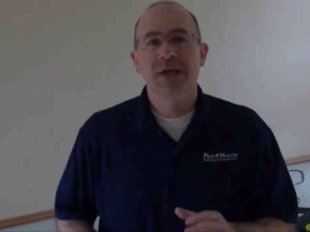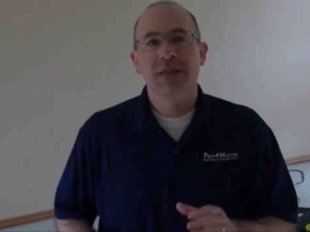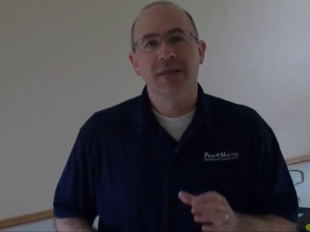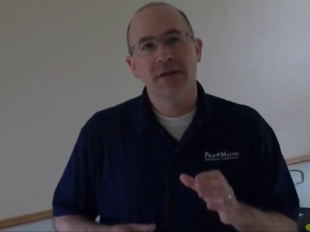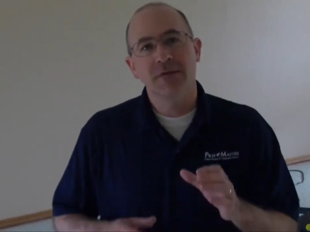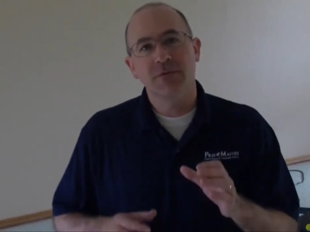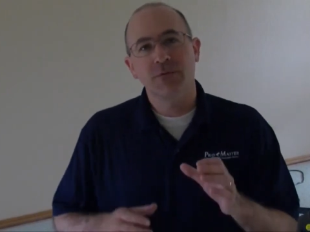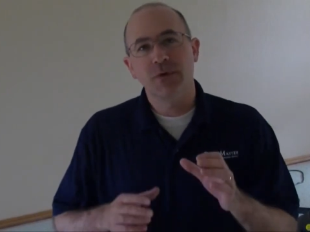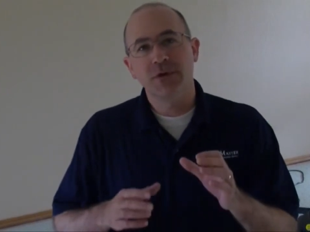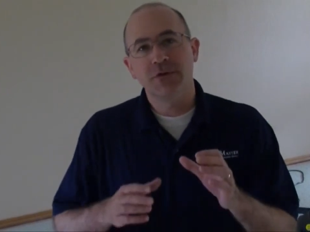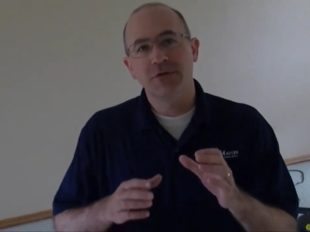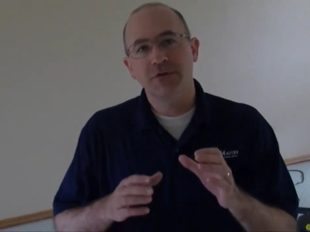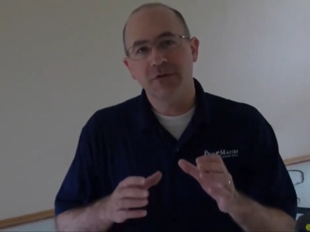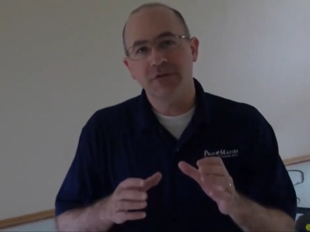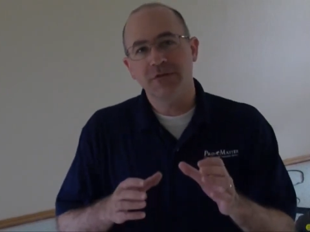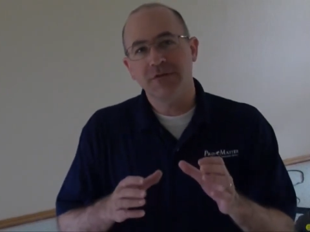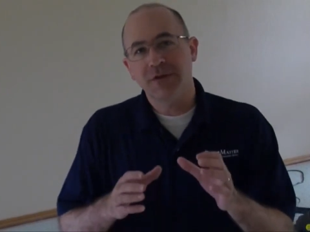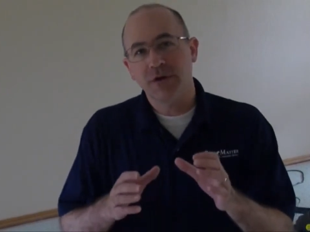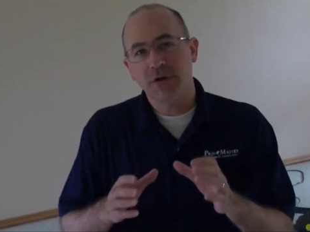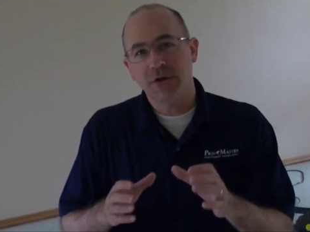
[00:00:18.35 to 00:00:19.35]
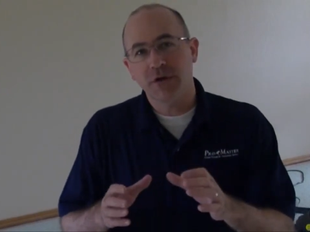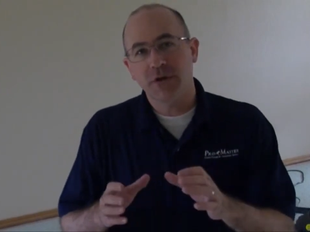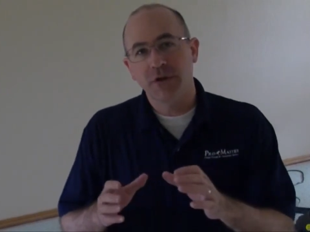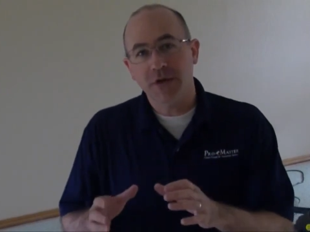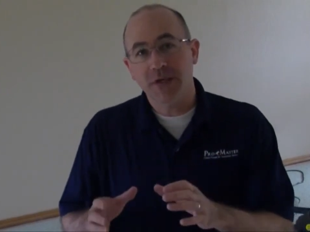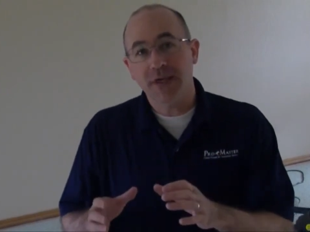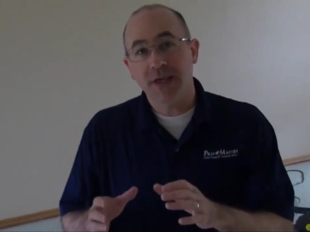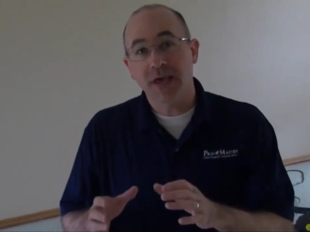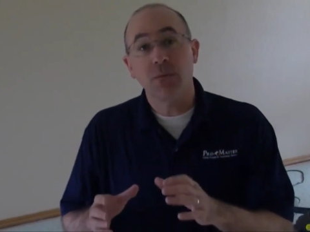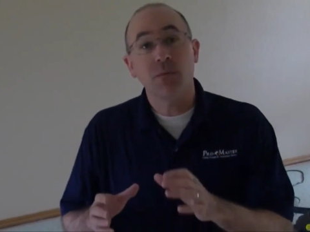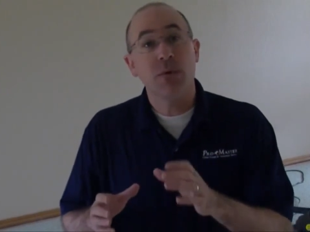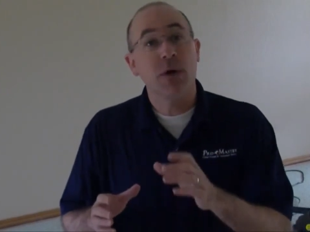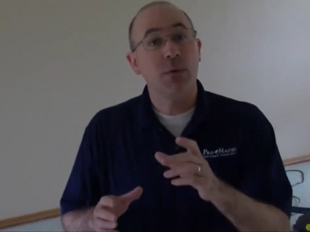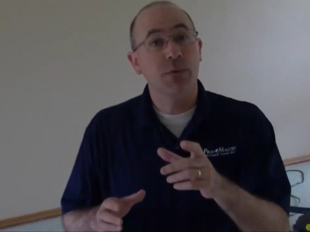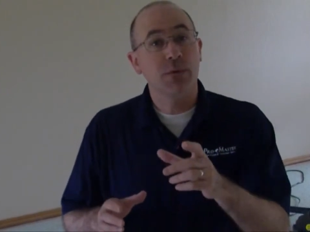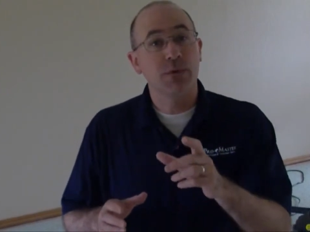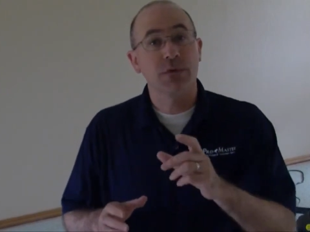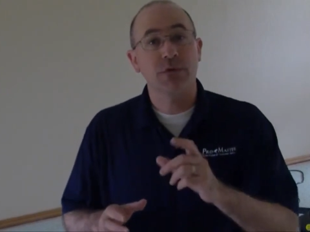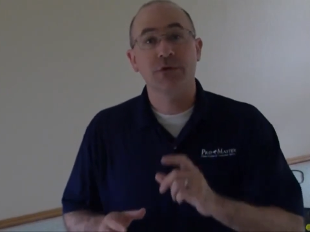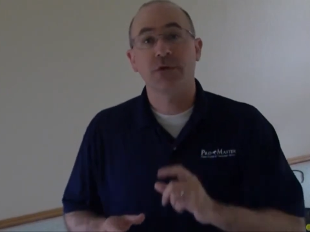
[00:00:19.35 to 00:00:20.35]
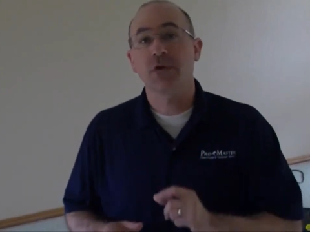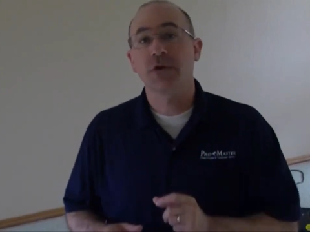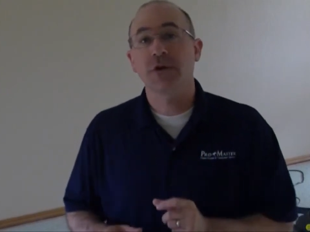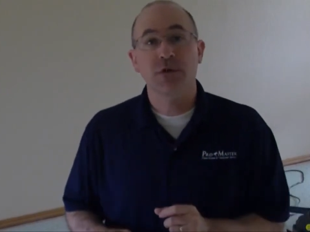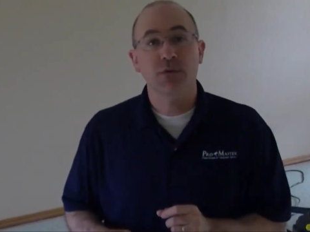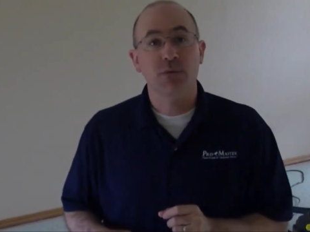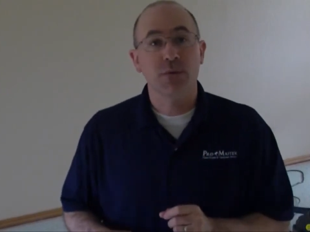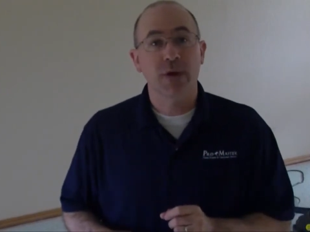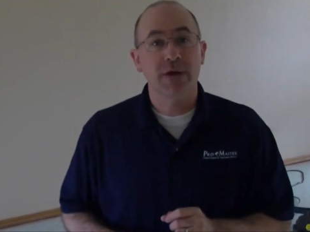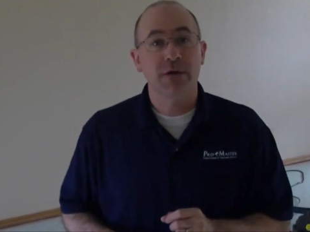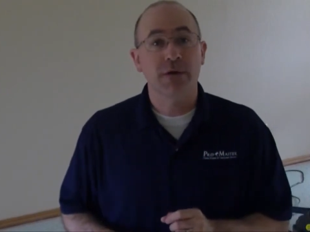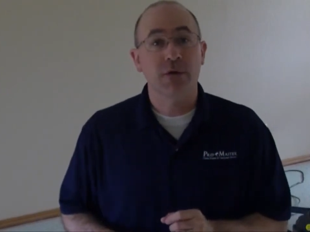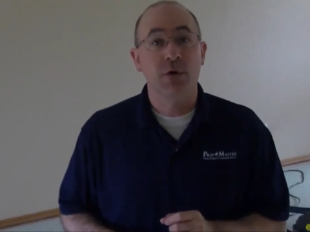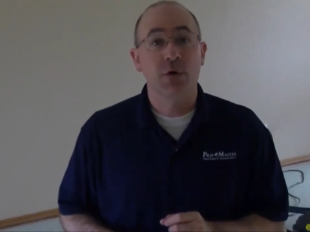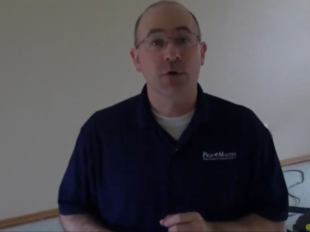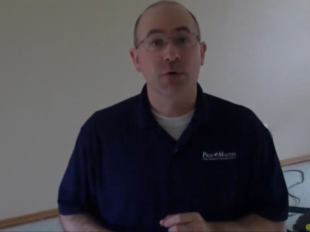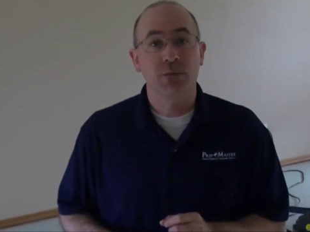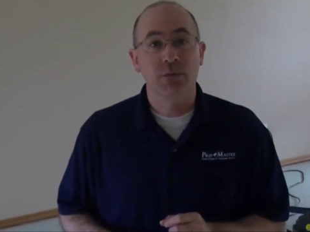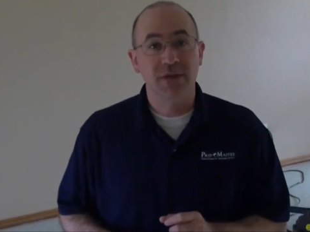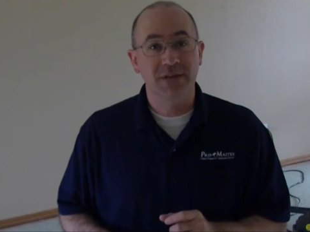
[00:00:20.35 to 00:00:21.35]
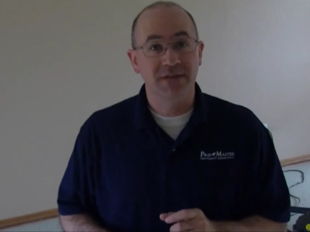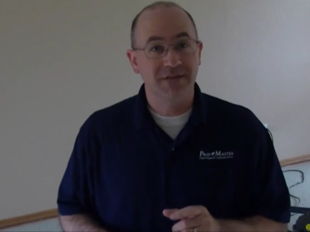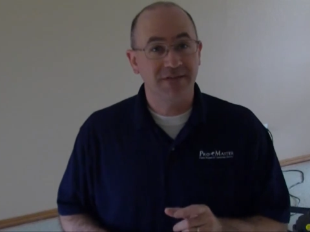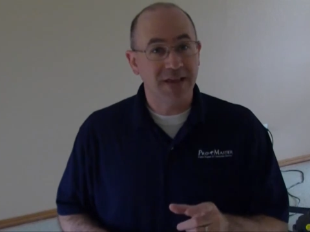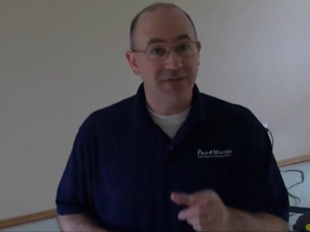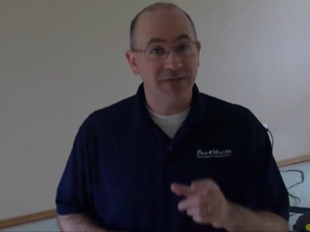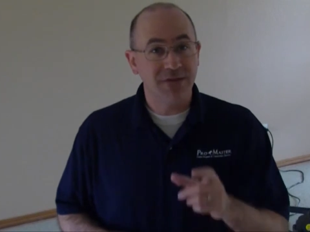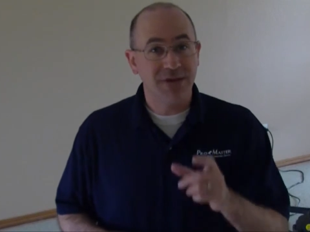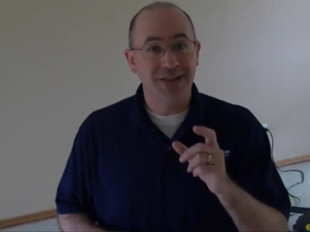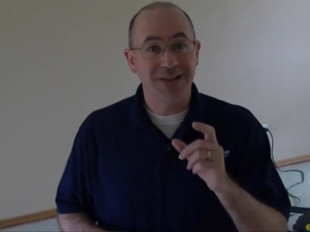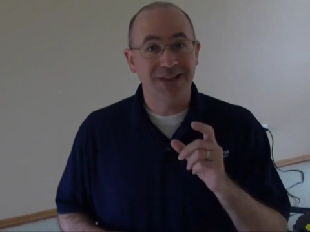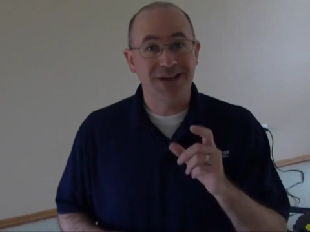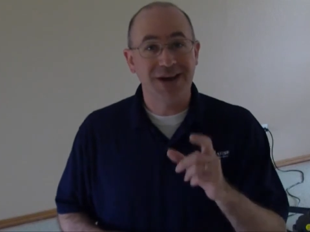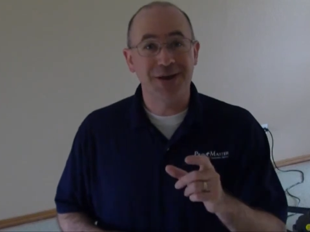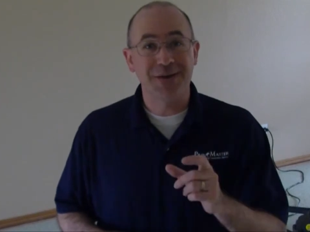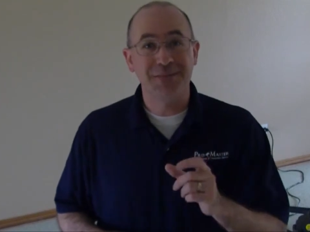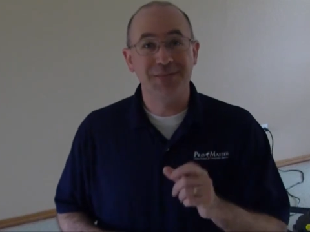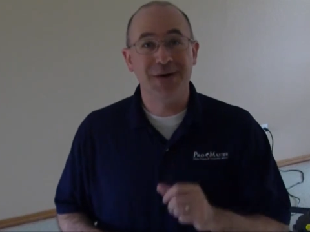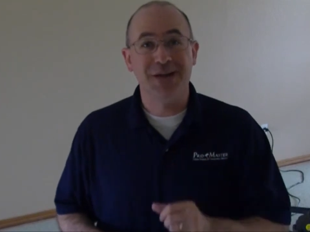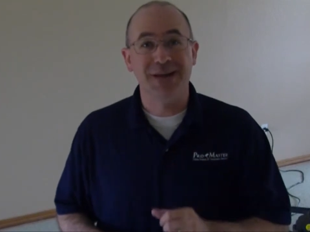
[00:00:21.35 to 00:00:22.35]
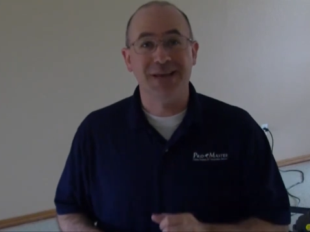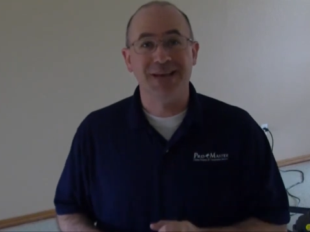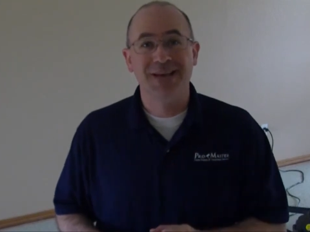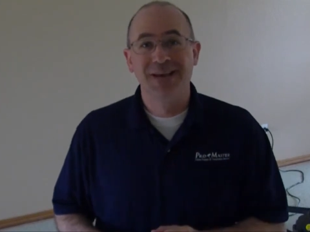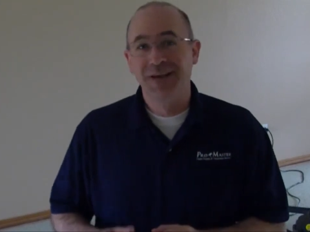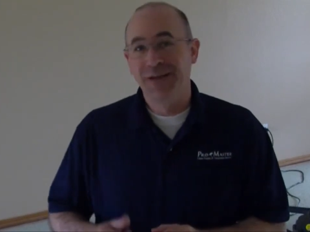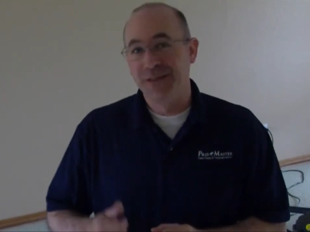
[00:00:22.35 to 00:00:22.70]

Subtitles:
that if we just took a look at while we were turning the rental home, we'd save you a lot of money.